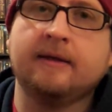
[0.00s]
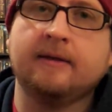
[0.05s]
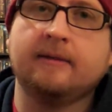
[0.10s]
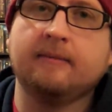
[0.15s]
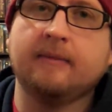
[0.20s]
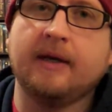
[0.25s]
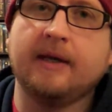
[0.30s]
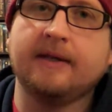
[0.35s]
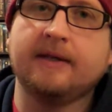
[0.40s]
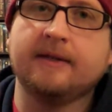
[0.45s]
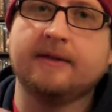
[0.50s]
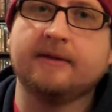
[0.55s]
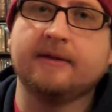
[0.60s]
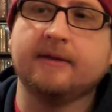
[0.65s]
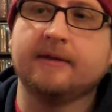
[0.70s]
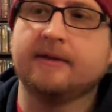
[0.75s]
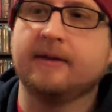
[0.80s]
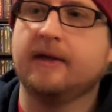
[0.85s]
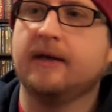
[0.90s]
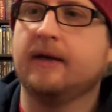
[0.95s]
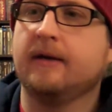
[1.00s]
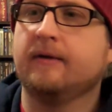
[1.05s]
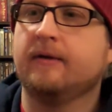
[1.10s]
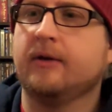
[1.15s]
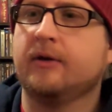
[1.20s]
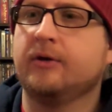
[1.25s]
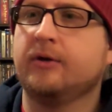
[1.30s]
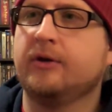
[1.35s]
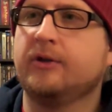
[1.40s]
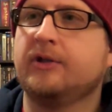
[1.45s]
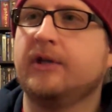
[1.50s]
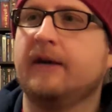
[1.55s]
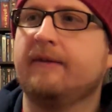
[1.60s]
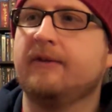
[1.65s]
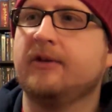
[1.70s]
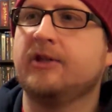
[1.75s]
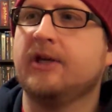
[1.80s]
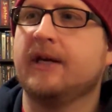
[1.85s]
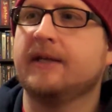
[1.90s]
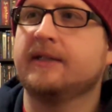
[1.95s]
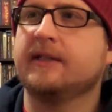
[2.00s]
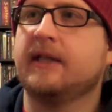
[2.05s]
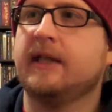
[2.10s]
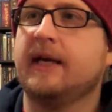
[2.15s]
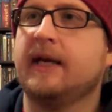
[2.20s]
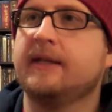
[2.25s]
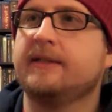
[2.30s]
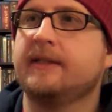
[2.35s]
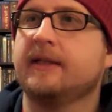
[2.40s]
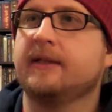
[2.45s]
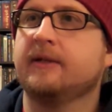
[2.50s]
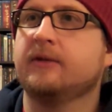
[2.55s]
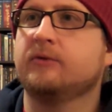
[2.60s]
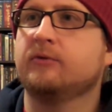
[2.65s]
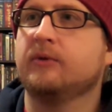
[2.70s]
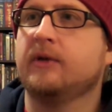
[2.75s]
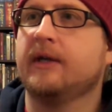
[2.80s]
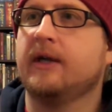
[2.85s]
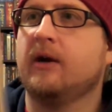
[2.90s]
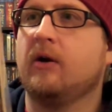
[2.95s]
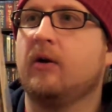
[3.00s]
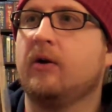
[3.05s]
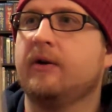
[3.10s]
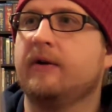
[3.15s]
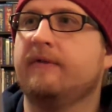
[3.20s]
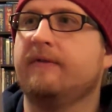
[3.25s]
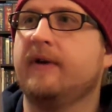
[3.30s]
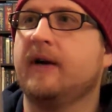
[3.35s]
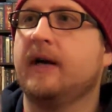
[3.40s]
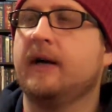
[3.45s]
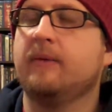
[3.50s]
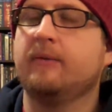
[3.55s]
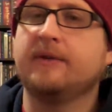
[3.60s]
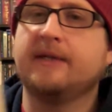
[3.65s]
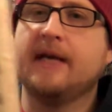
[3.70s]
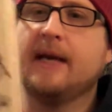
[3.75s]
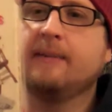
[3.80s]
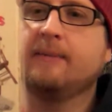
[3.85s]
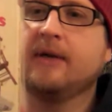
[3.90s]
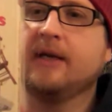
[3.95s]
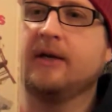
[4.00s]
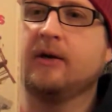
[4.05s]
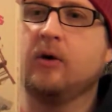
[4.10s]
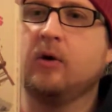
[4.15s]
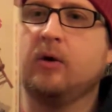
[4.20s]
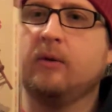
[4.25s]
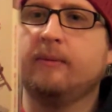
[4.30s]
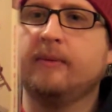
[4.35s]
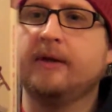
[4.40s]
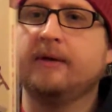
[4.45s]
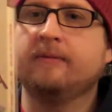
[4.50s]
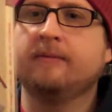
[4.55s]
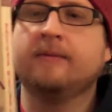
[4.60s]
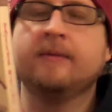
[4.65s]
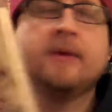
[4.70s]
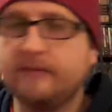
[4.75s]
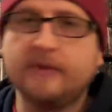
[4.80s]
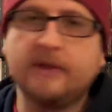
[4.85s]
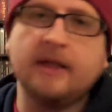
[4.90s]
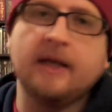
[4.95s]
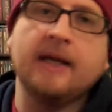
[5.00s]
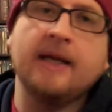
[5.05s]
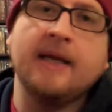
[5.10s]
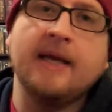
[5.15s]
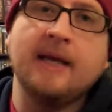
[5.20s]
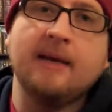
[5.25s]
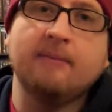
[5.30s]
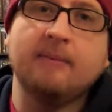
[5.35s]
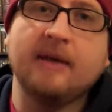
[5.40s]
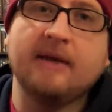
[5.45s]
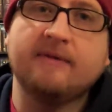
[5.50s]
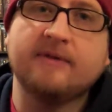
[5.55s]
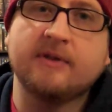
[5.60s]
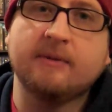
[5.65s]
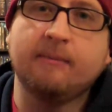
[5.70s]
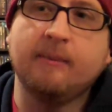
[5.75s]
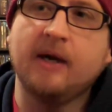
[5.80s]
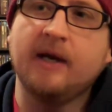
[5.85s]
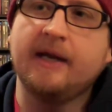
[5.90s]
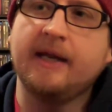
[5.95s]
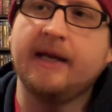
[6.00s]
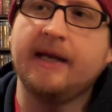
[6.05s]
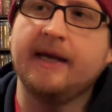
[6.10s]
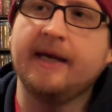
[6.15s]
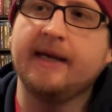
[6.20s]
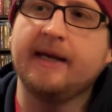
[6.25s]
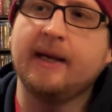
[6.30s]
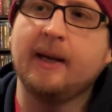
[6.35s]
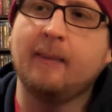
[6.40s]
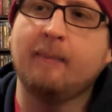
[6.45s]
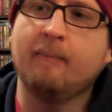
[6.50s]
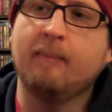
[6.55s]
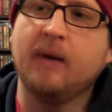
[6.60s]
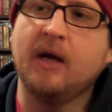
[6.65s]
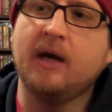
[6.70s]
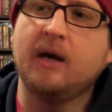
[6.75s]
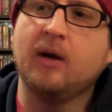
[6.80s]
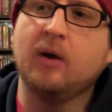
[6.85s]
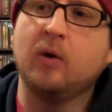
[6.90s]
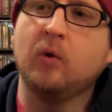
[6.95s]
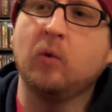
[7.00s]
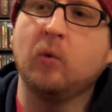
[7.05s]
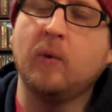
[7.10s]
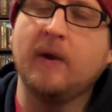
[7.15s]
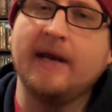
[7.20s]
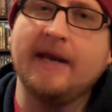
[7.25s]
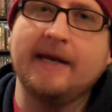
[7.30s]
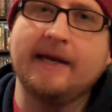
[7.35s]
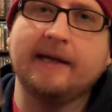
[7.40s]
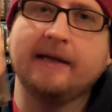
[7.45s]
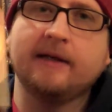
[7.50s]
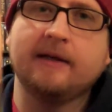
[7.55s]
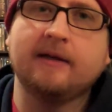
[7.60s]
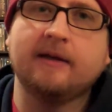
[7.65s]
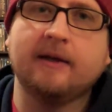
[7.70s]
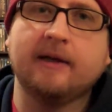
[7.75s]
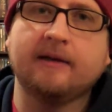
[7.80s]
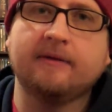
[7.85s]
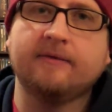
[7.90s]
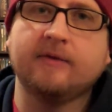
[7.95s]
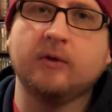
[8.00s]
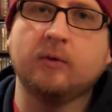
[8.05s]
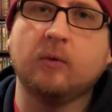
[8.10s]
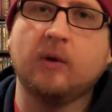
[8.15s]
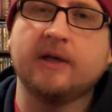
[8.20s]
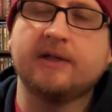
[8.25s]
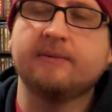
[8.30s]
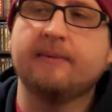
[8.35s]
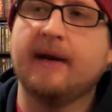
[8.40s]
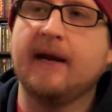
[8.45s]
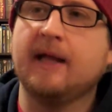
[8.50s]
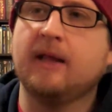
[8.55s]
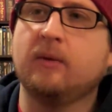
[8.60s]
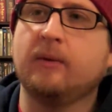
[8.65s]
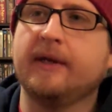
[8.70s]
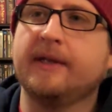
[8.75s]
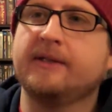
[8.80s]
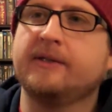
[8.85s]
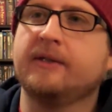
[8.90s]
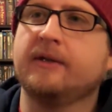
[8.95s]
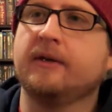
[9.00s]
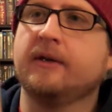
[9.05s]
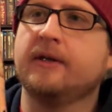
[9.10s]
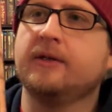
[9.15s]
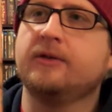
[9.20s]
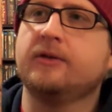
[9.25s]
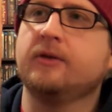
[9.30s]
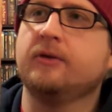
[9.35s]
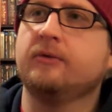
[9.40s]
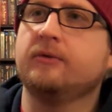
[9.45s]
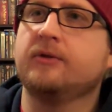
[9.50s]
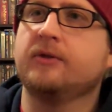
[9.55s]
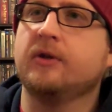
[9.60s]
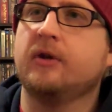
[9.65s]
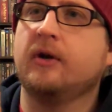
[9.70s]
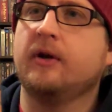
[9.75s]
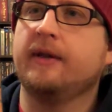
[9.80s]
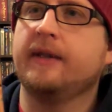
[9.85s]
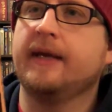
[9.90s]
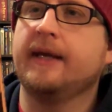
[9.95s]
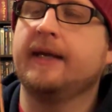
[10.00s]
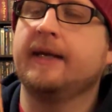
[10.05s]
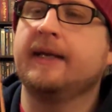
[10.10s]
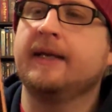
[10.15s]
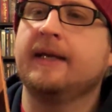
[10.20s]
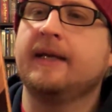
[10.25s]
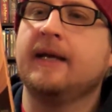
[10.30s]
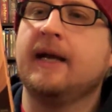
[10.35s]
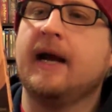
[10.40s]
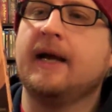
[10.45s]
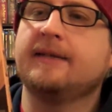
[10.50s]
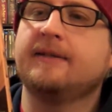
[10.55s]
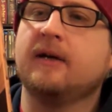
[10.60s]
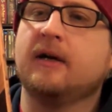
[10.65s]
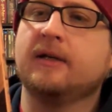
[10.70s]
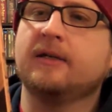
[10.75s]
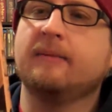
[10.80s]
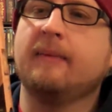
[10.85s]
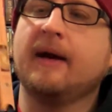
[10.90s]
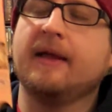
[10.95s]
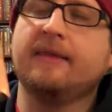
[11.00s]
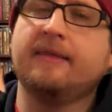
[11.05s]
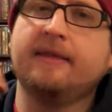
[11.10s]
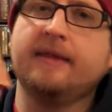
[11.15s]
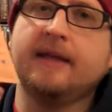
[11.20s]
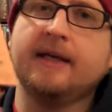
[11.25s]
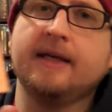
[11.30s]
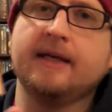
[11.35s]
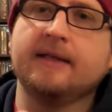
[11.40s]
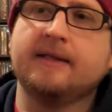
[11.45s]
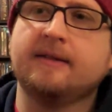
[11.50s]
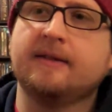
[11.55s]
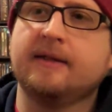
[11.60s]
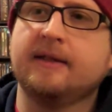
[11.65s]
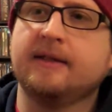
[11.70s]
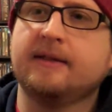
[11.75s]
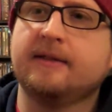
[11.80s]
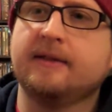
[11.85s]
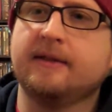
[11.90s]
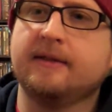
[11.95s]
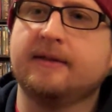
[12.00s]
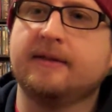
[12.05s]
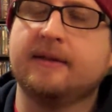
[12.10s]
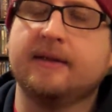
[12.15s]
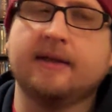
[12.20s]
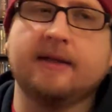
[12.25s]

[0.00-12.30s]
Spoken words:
but this is a good Chevy Chase classic that's really hard to find with Dabney Coleman. Beavis and Butthead, But-O-Ween. If you watched my Halloween series, you saw that I talked about this. This is the